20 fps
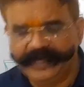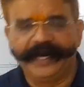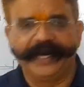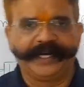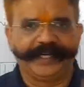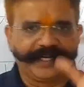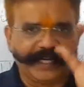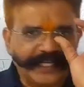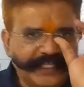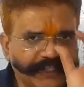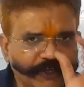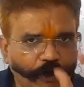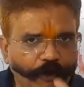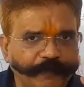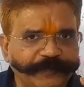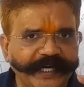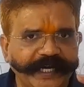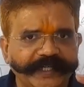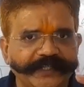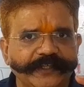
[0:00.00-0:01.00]
a test
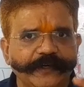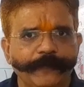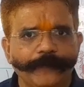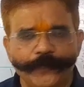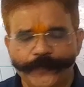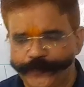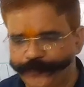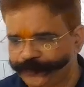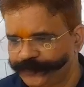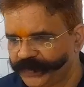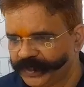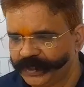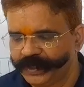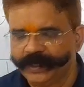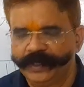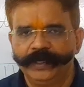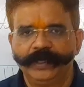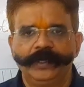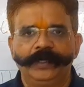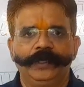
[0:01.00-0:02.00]
object
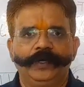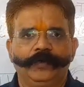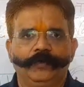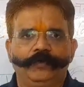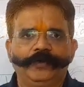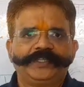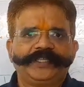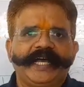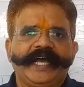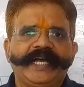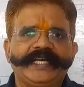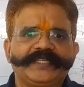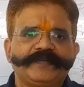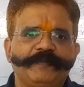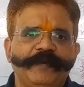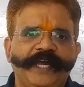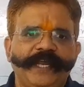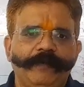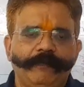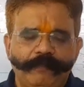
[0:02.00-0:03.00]
which has
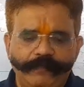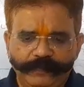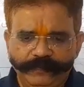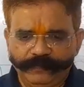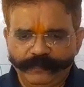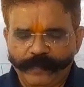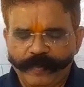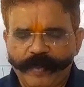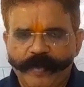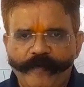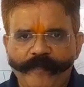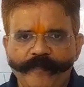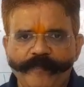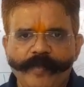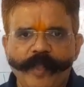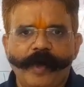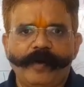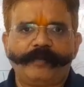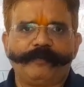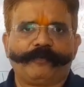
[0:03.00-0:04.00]
been
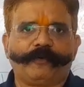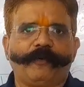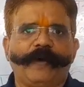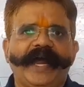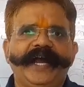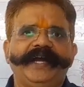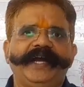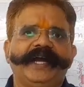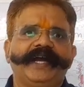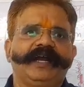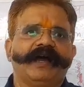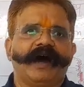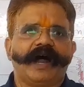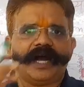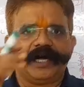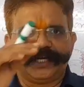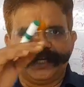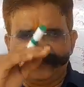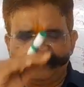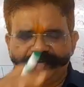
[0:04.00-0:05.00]
provided
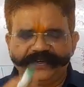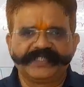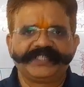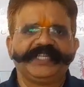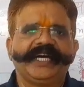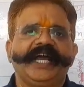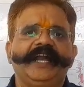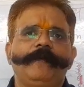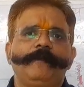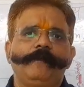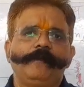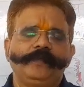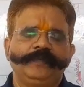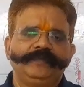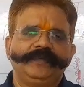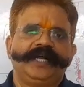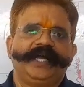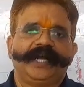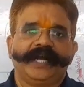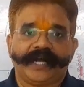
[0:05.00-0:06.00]
artificial
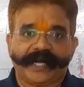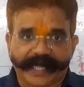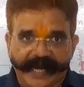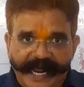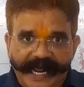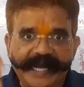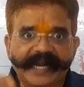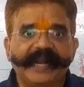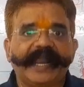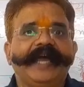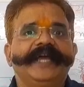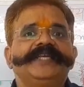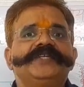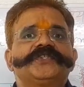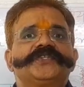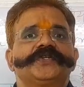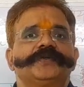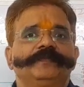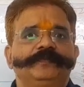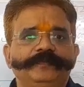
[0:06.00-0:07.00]
crack
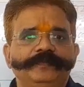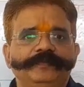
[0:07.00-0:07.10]
lines.